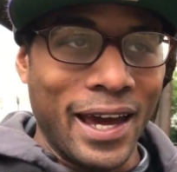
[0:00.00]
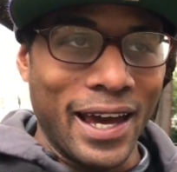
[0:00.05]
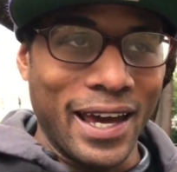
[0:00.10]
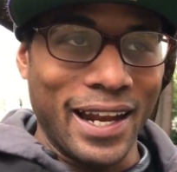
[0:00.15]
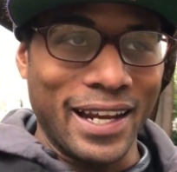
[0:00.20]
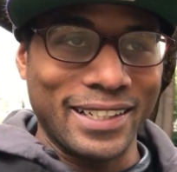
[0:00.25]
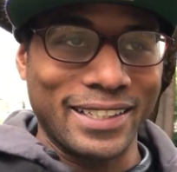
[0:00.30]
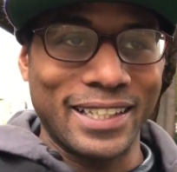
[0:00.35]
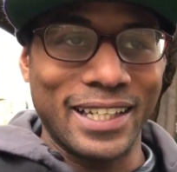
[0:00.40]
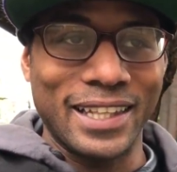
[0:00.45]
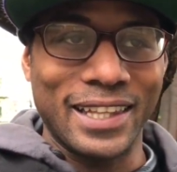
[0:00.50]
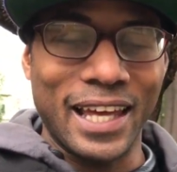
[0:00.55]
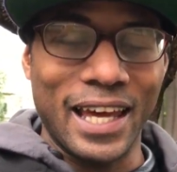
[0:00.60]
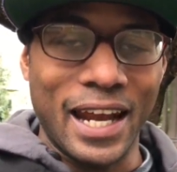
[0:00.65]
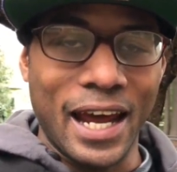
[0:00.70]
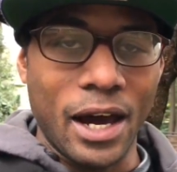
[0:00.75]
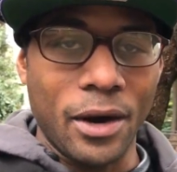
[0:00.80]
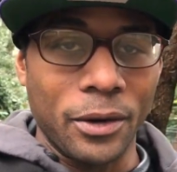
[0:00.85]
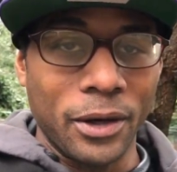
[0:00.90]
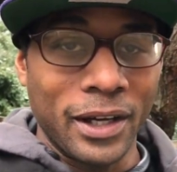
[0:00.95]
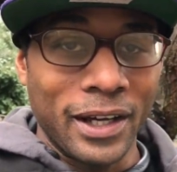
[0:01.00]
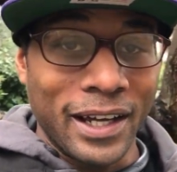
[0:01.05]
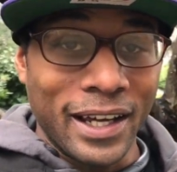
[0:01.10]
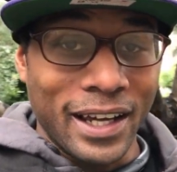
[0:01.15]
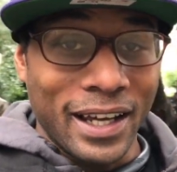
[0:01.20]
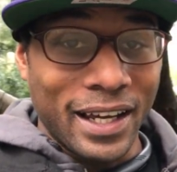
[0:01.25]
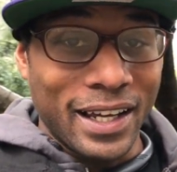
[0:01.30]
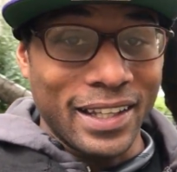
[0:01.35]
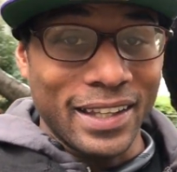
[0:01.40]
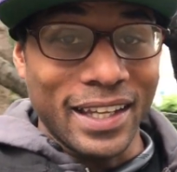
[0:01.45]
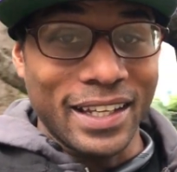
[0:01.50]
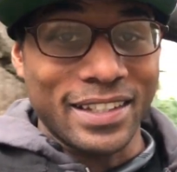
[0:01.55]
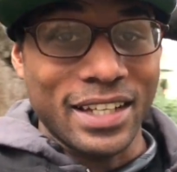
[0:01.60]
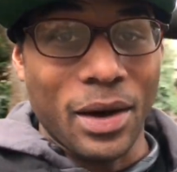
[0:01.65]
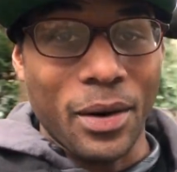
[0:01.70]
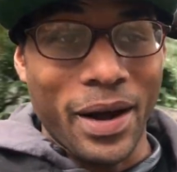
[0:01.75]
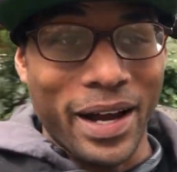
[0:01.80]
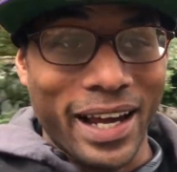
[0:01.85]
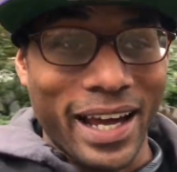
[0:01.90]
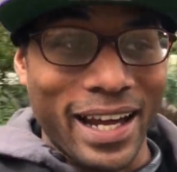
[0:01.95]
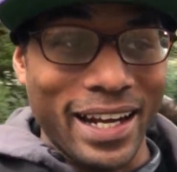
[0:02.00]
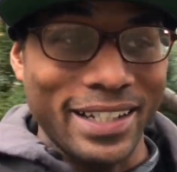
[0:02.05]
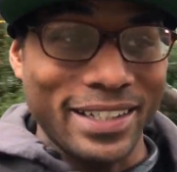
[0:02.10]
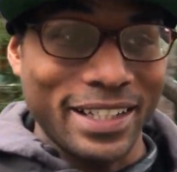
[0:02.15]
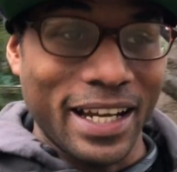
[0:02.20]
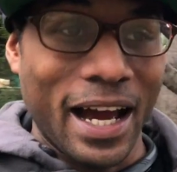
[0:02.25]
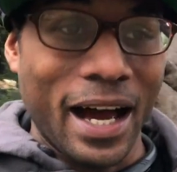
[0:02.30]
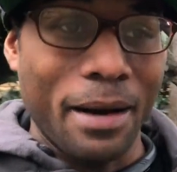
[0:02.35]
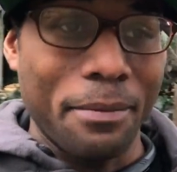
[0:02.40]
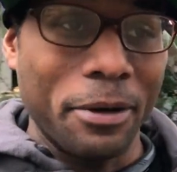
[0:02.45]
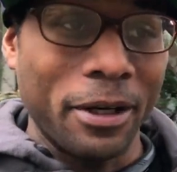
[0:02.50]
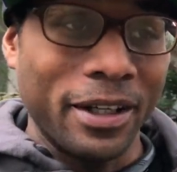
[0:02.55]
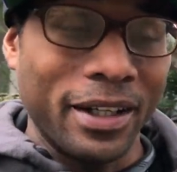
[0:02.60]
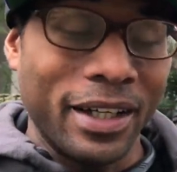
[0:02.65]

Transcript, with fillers: and I sent that out, and that's how I got a job.